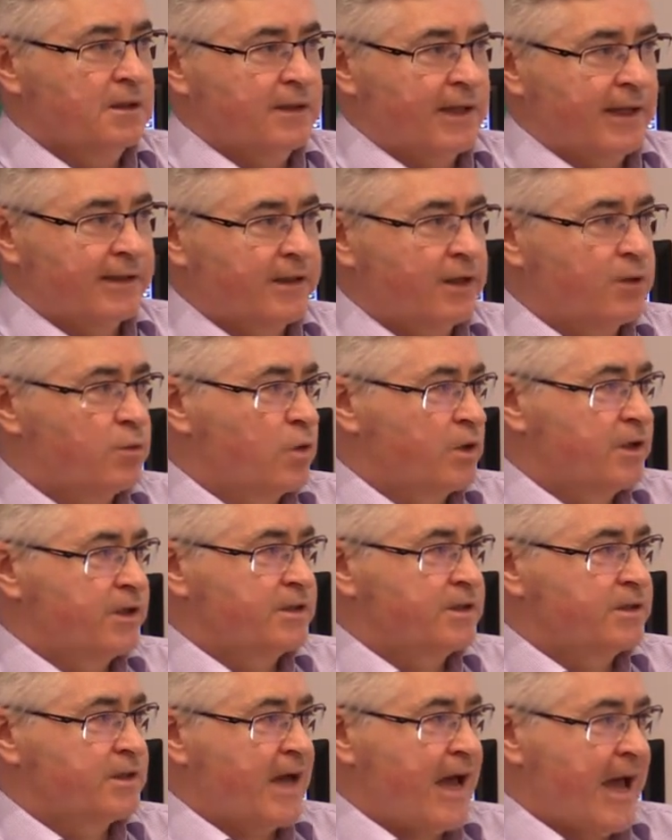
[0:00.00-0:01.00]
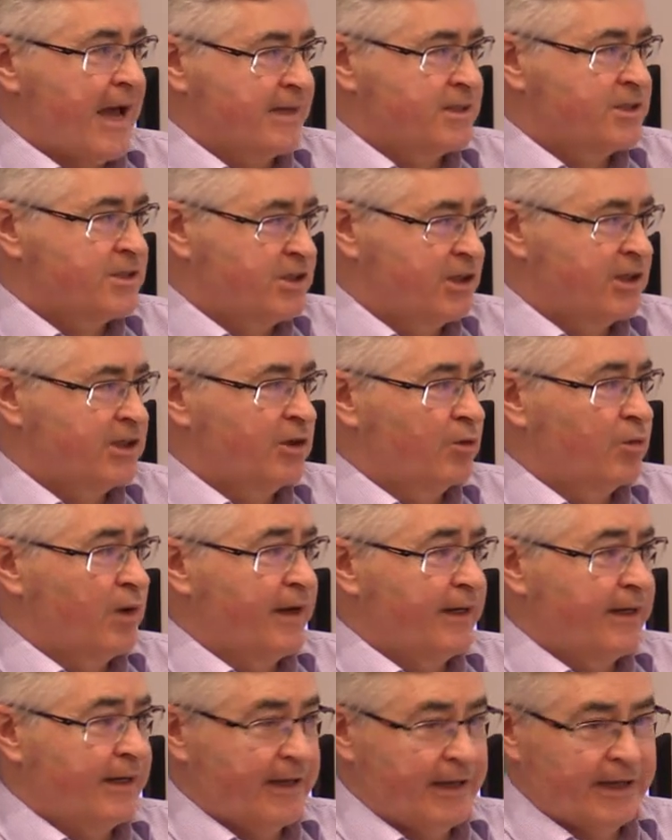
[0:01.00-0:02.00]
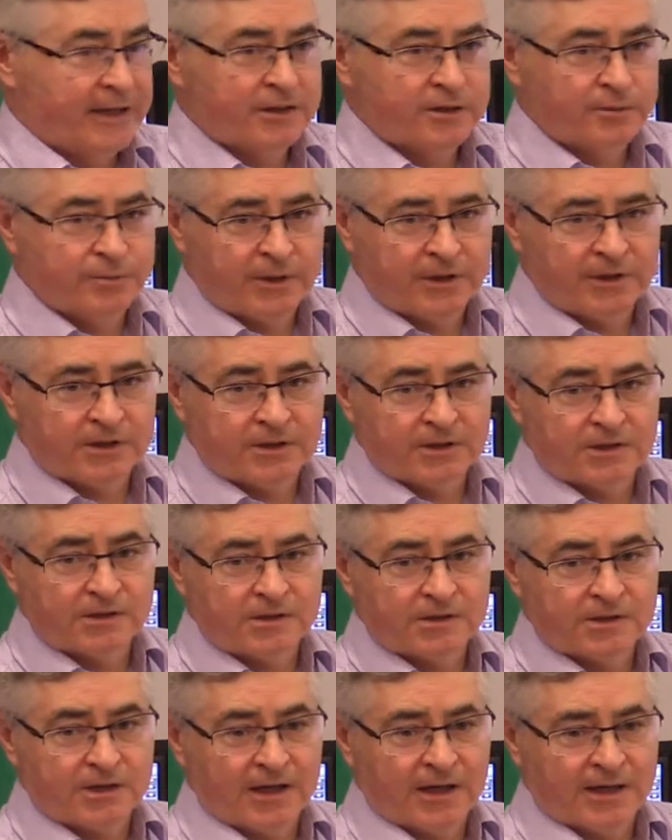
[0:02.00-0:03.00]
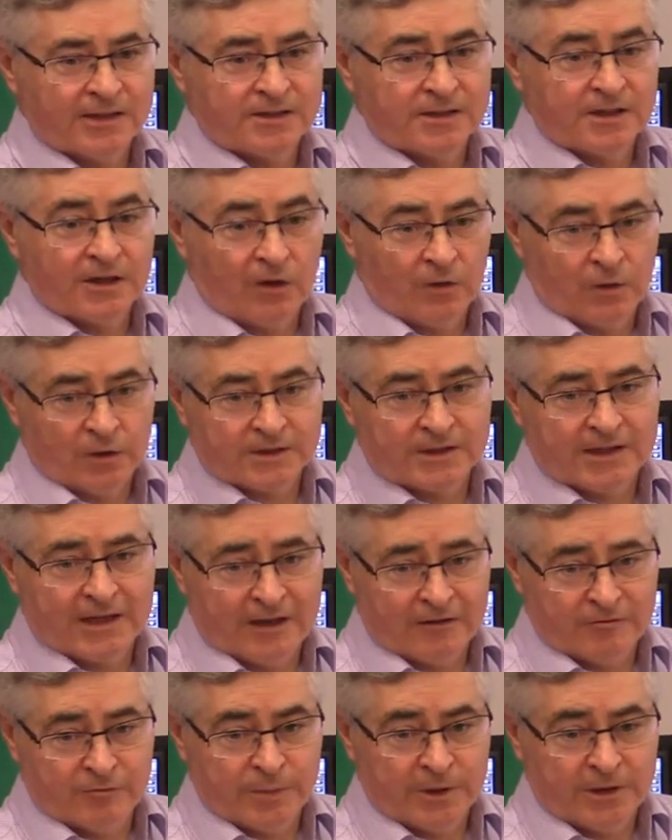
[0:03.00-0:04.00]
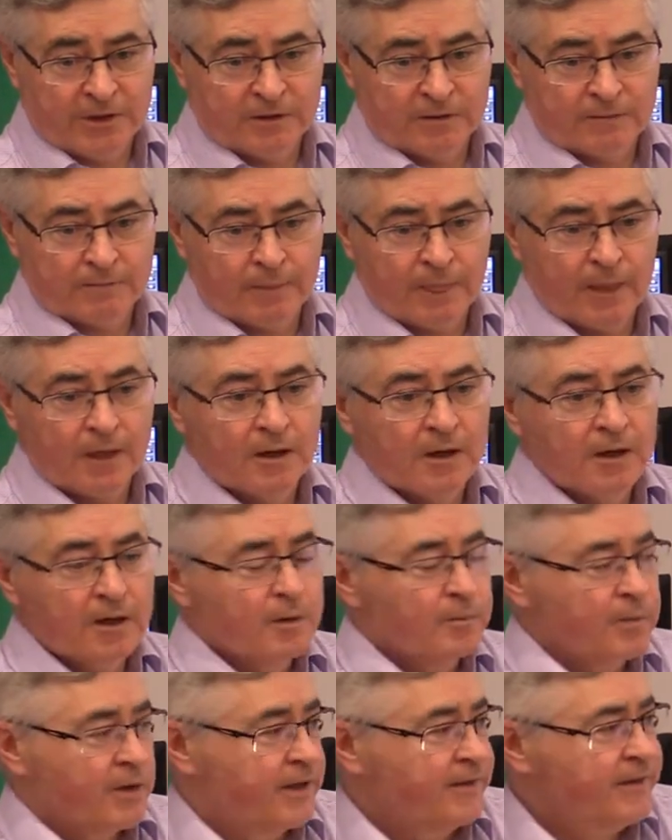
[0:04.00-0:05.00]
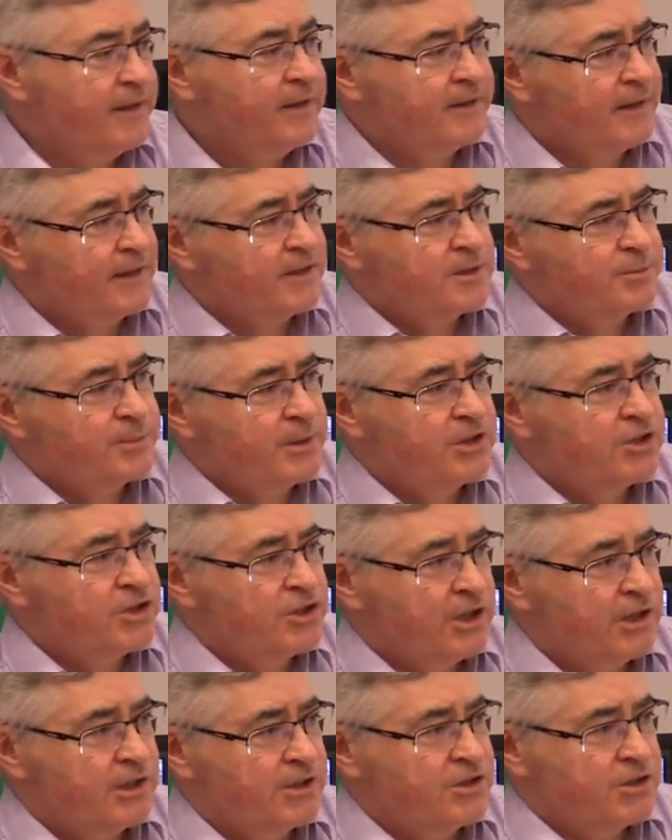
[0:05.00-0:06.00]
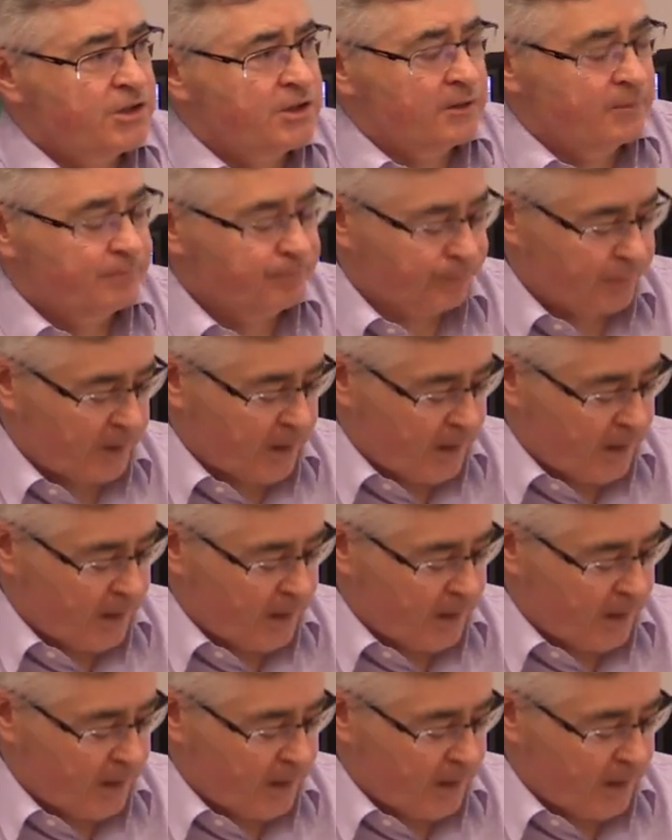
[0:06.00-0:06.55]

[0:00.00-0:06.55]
that they weren't as genuinely independent as they ought to have been. But I think that's been changing.